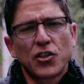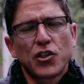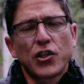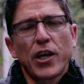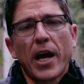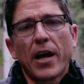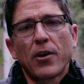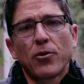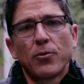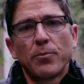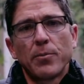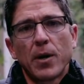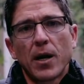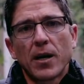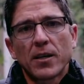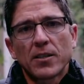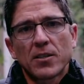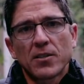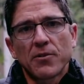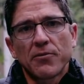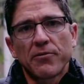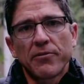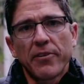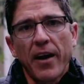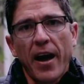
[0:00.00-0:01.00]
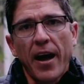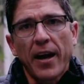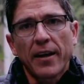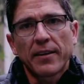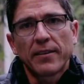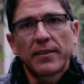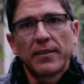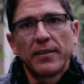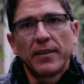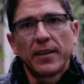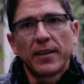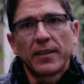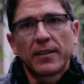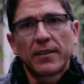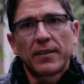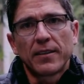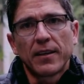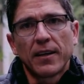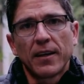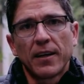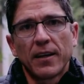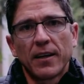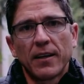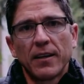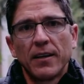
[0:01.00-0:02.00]
shadow box effect
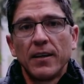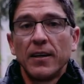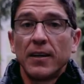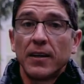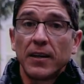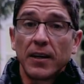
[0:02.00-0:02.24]
that